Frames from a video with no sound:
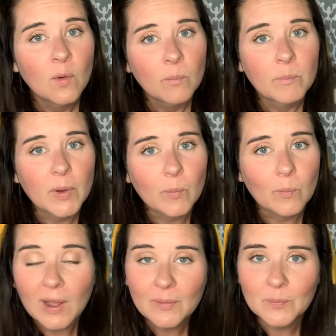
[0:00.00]
But
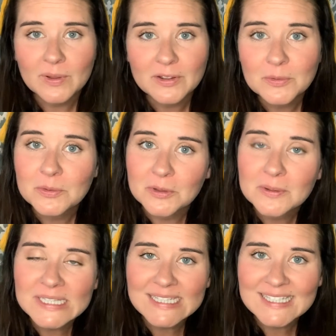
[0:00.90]
what will you do
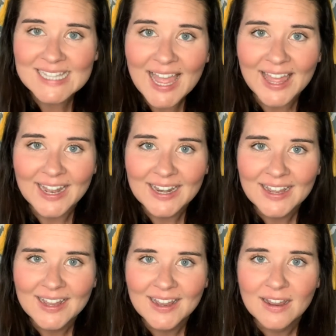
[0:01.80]
instead?
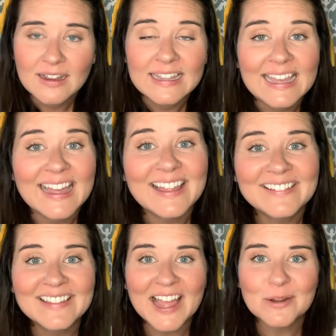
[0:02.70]
Get a
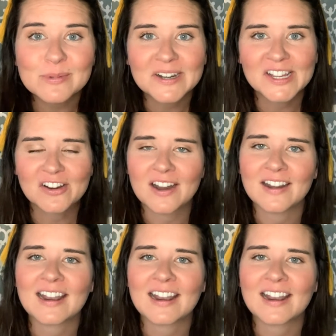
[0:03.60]
library card.